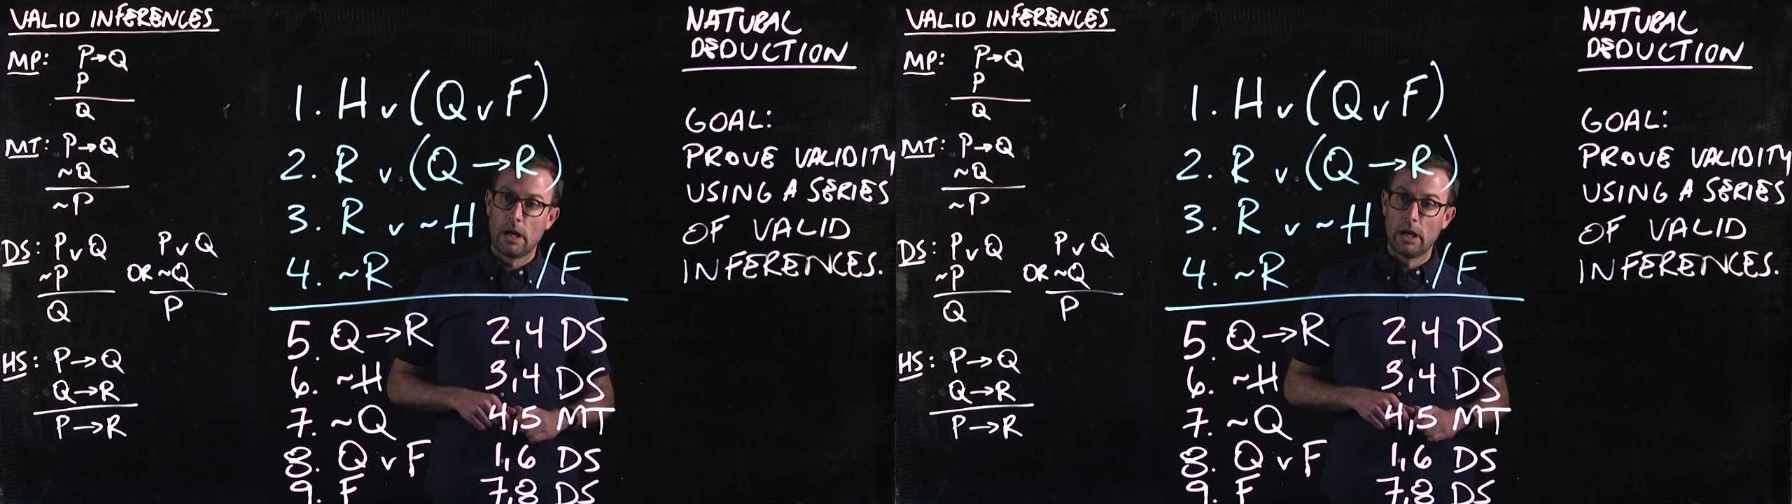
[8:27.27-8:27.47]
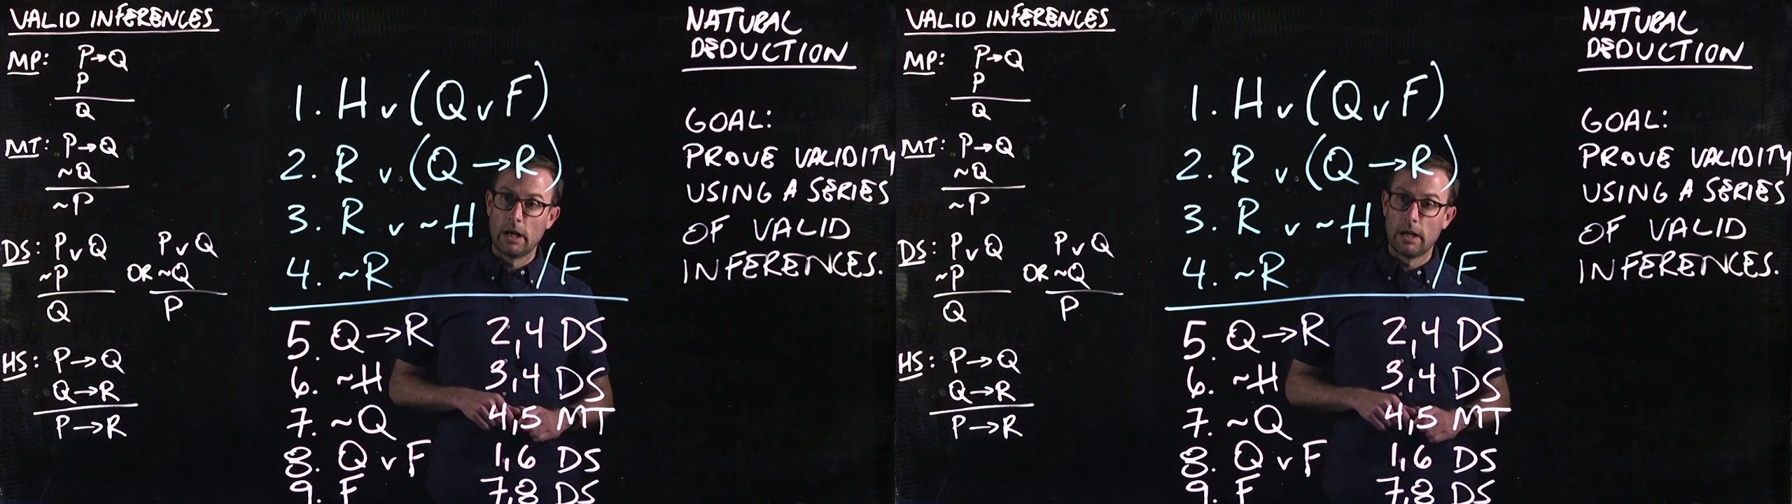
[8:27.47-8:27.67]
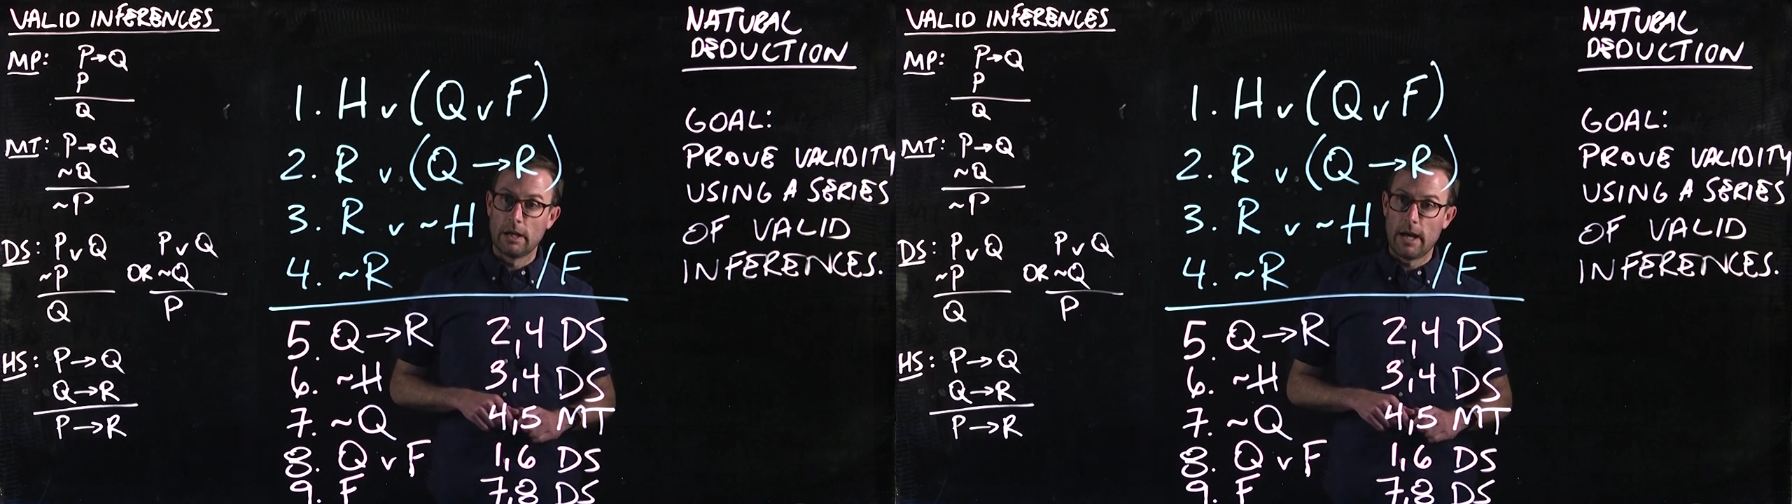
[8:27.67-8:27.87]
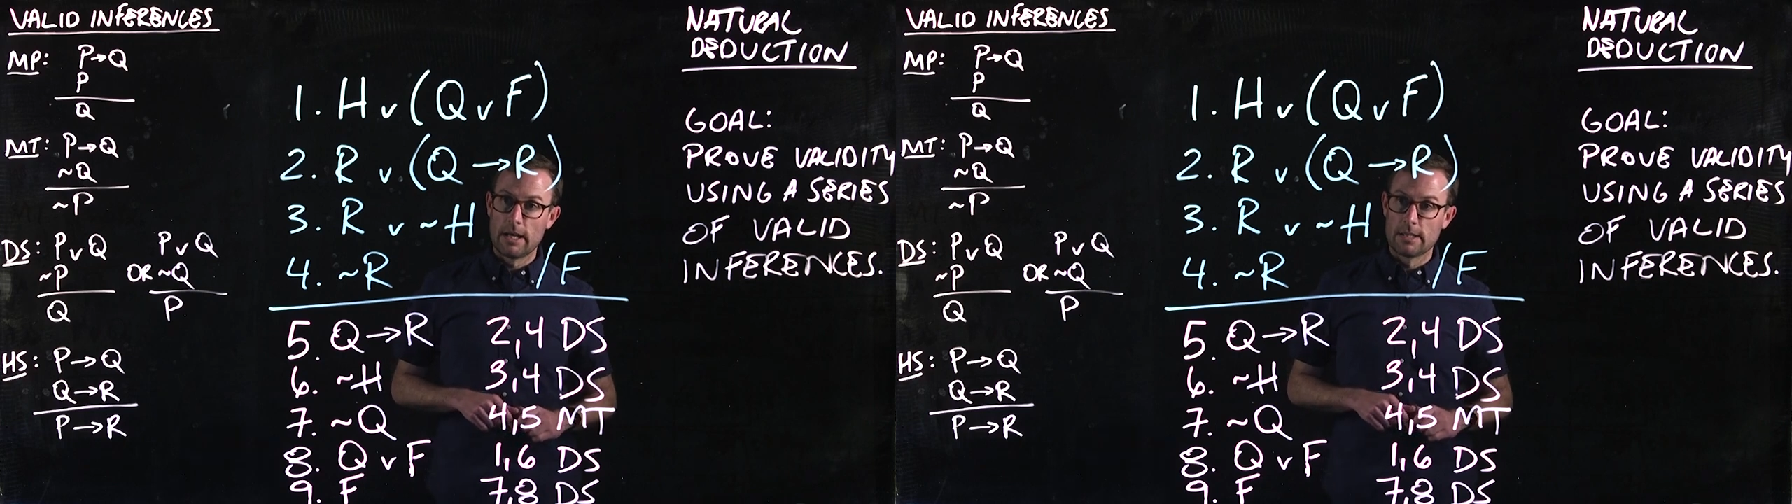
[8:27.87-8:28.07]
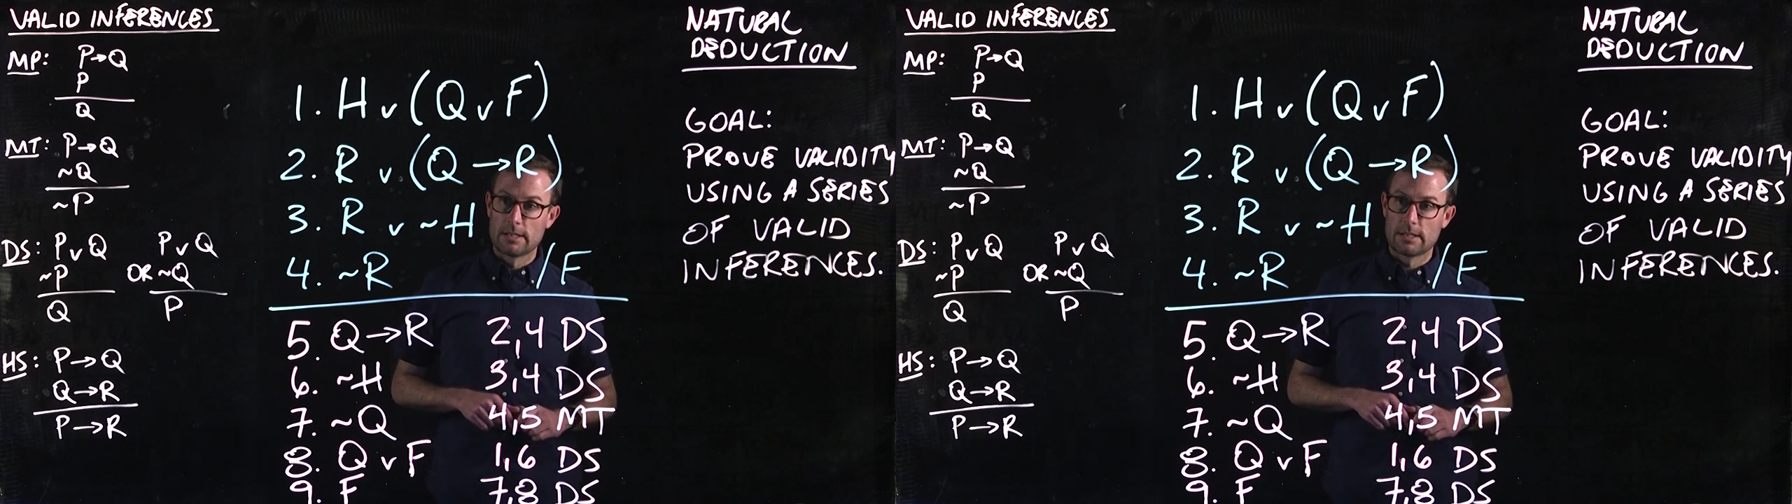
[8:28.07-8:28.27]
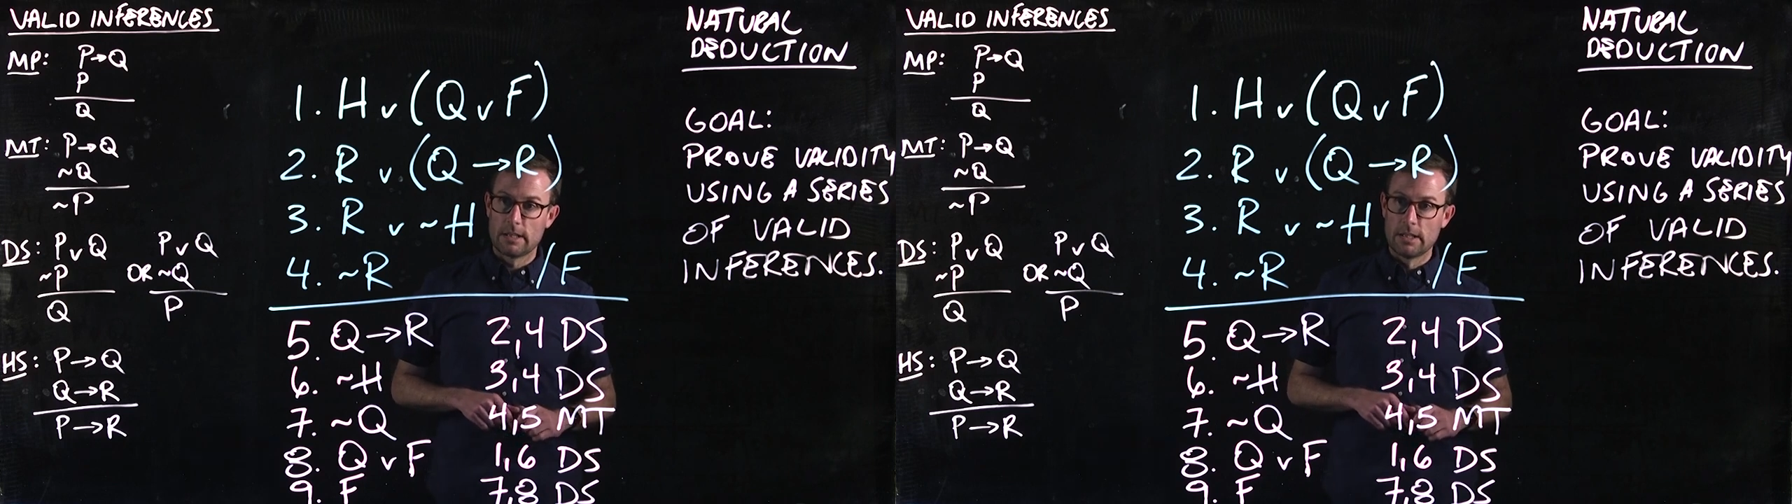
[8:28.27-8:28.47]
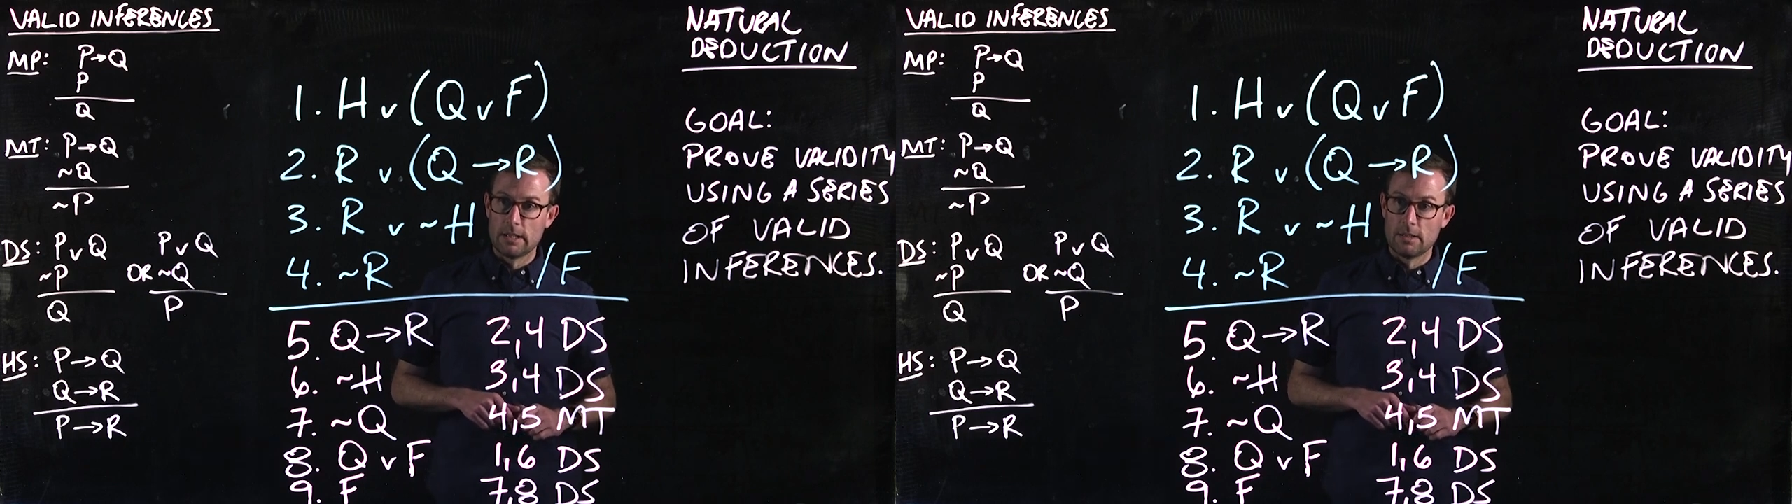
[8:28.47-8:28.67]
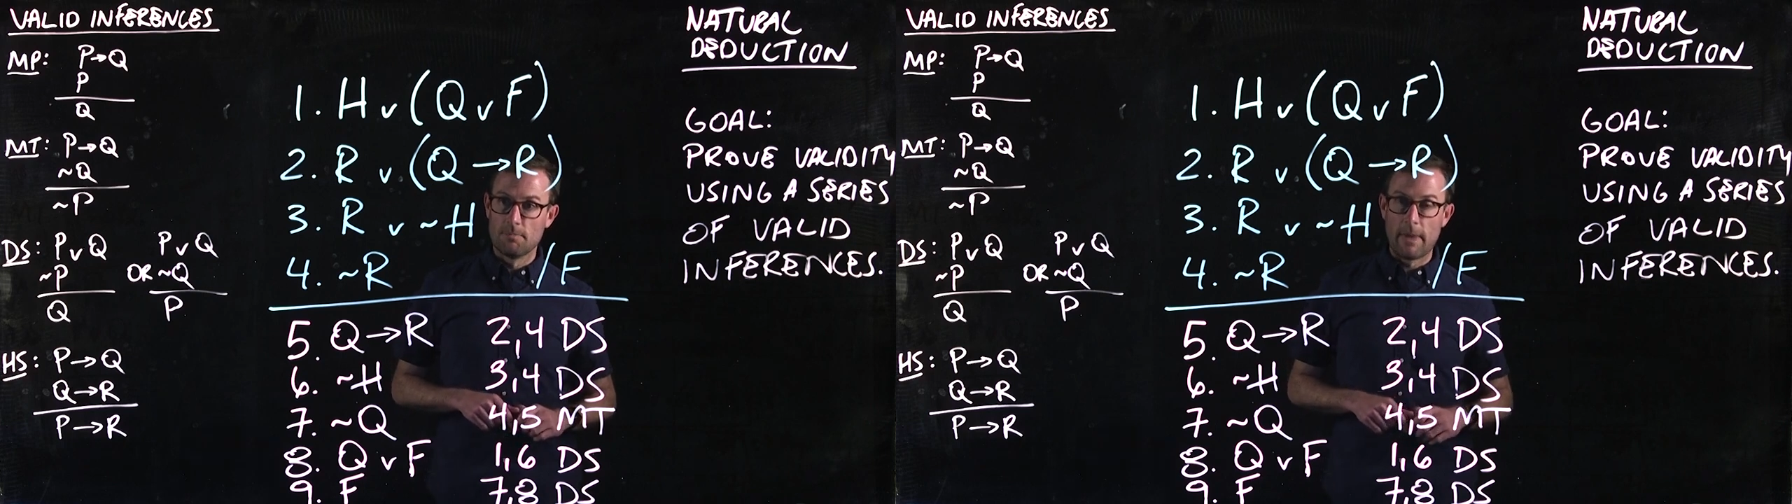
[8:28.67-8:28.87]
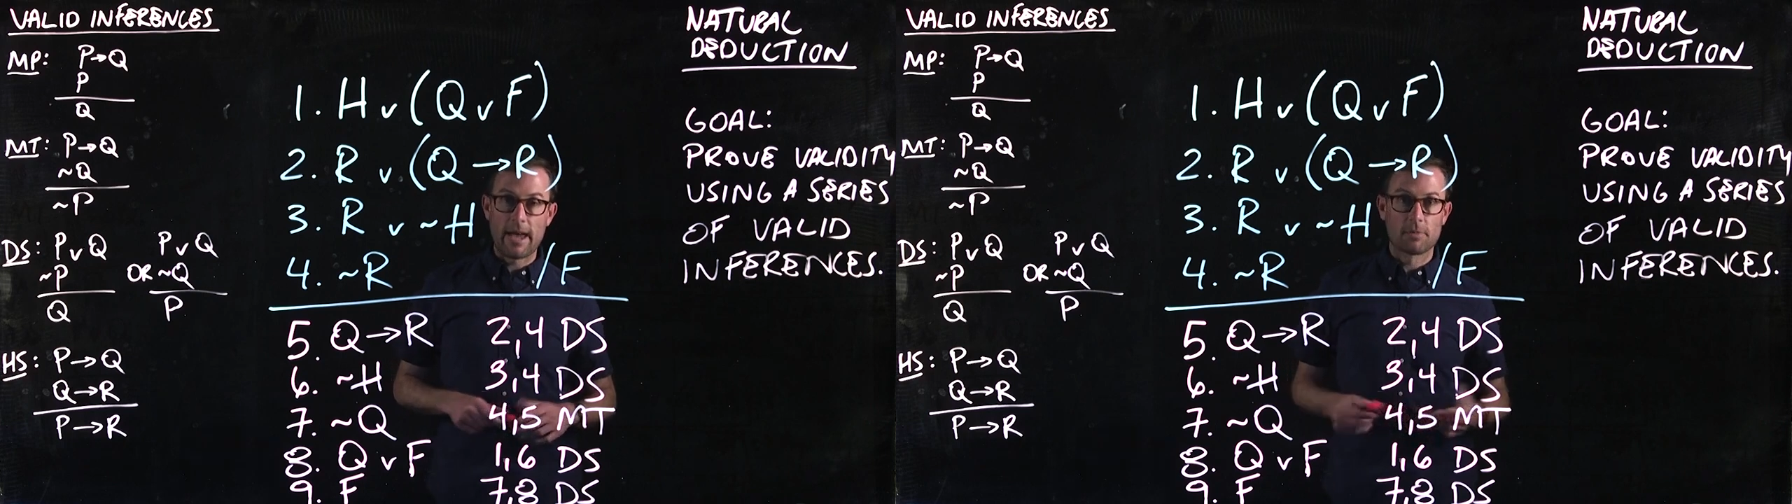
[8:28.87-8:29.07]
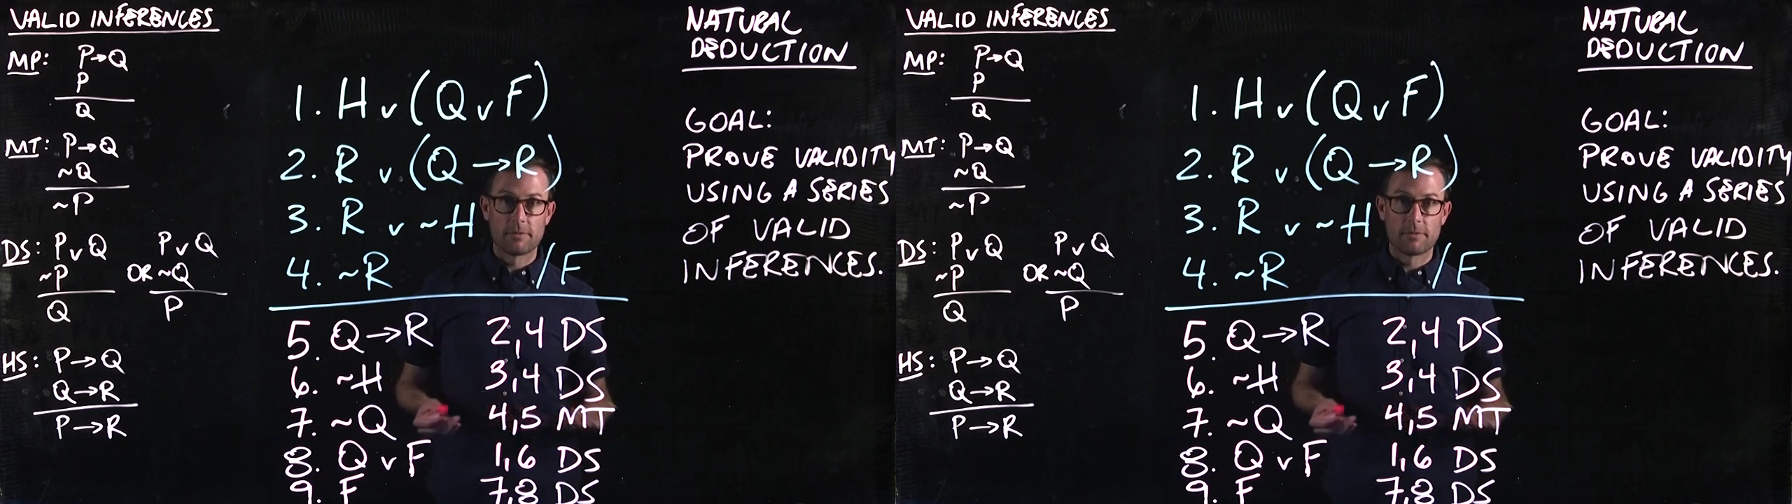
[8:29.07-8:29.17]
as any math